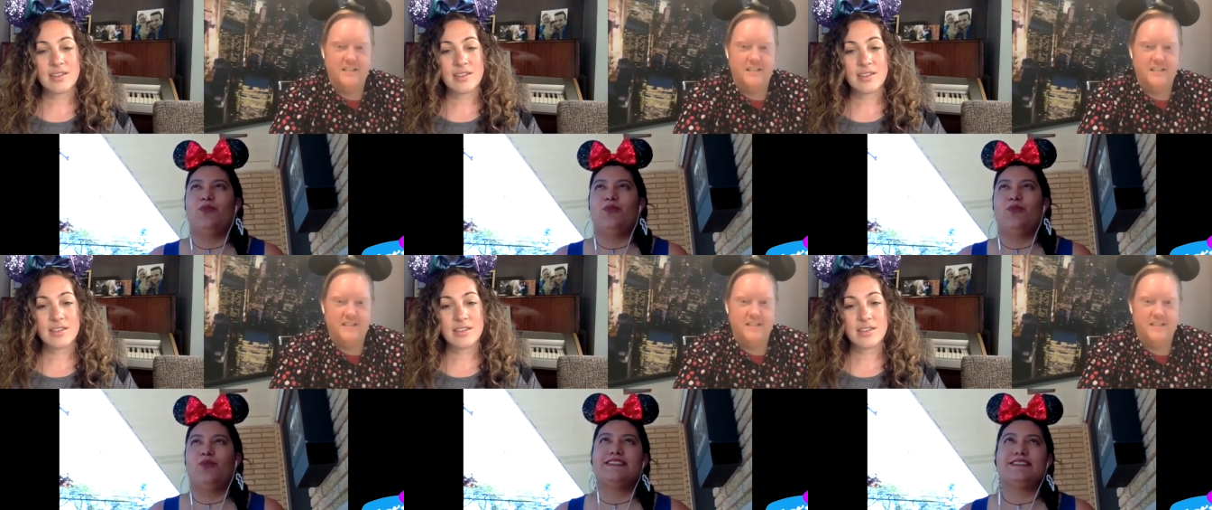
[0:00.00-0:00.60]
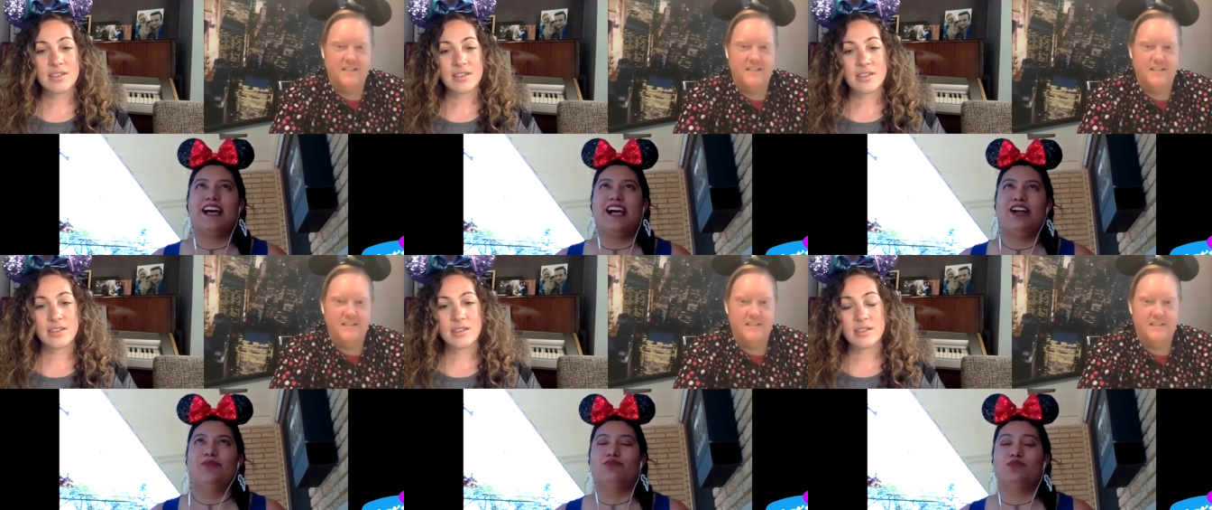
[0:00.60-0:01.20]
Speaker 1: once
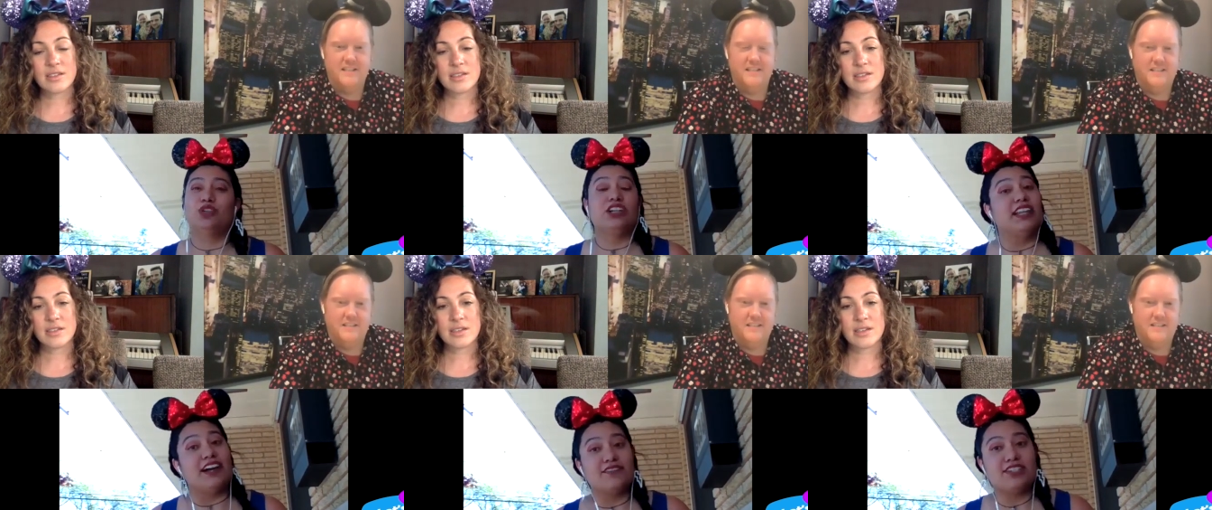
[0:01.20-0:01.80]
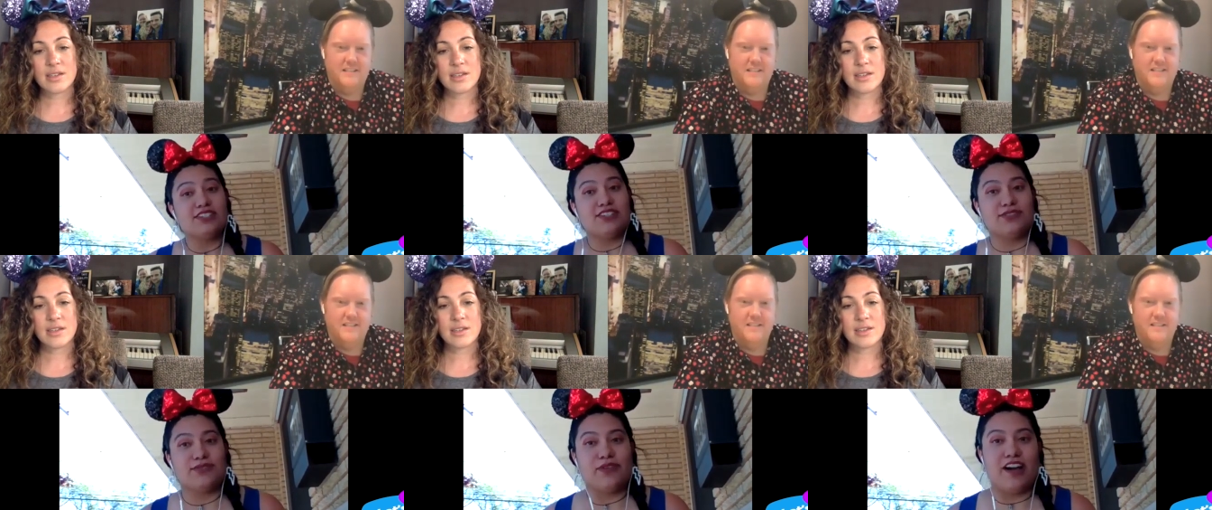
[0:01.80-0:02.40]
um, we're allowed
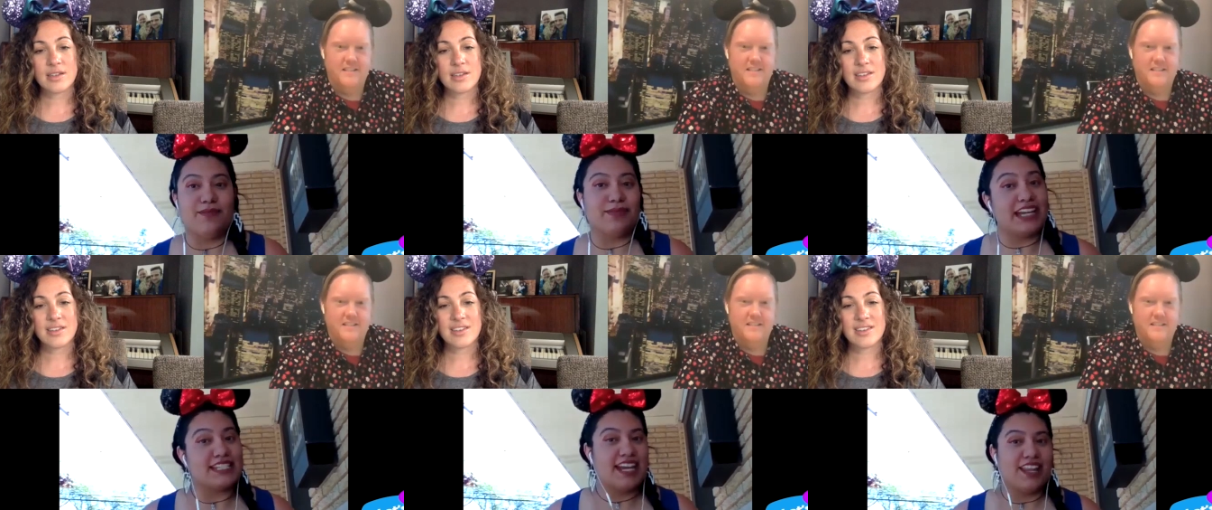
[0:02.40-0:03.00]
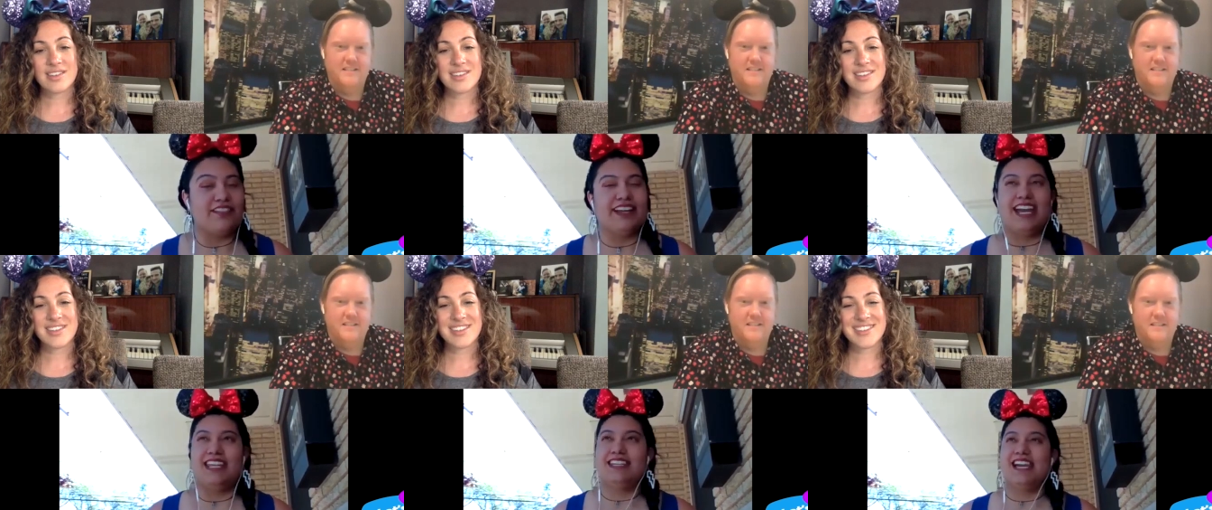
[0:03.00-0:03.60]
to um, get together
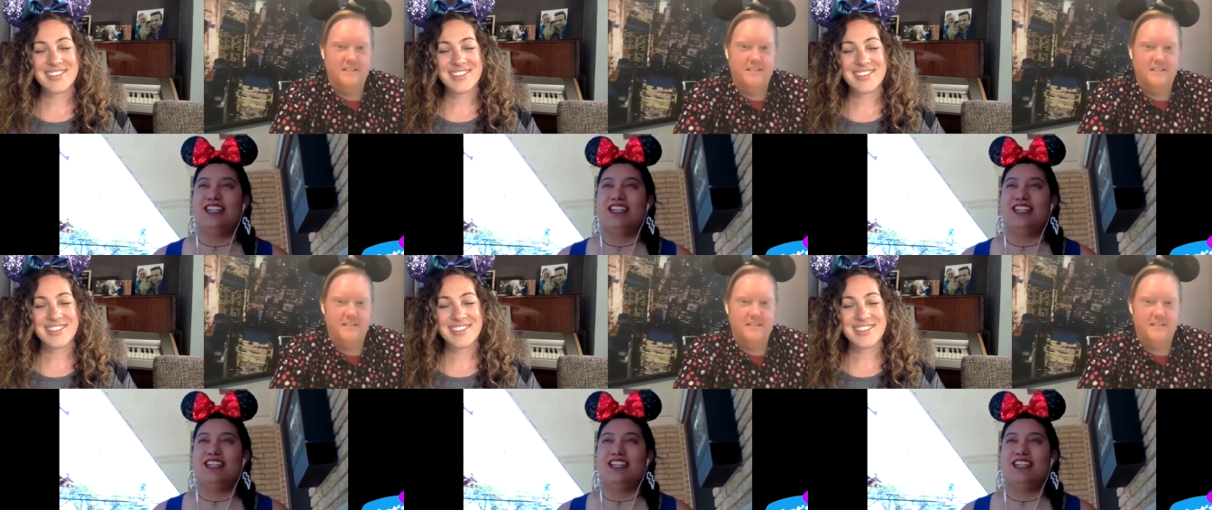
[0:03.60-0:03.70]
again and,